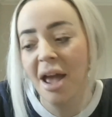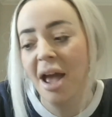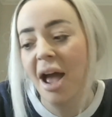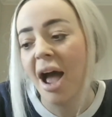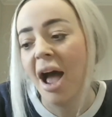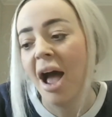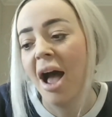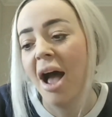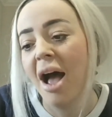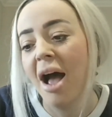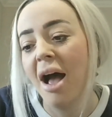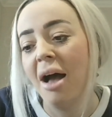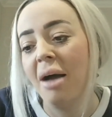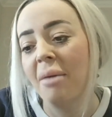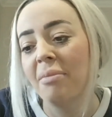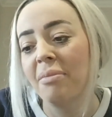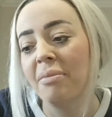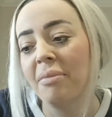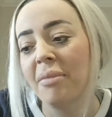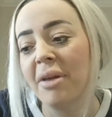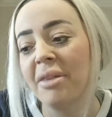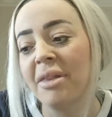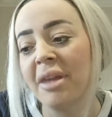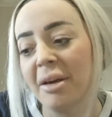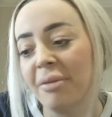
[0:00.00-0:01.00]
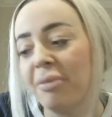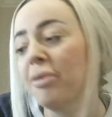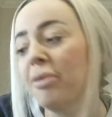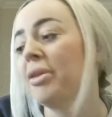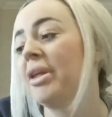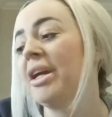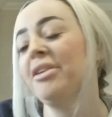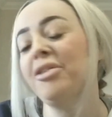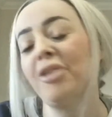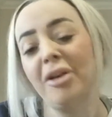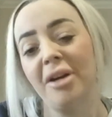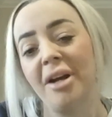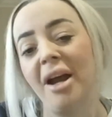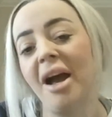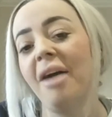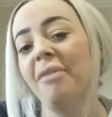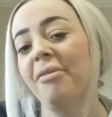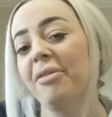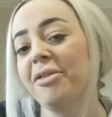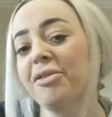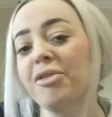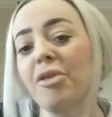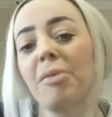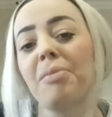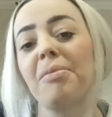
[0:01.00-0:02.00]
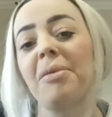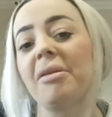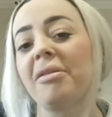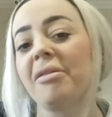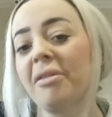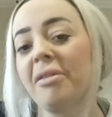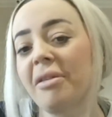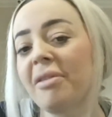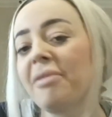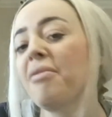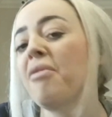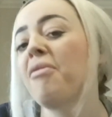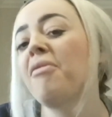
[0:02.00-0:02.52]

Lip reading: Therefore, they don't have a strong business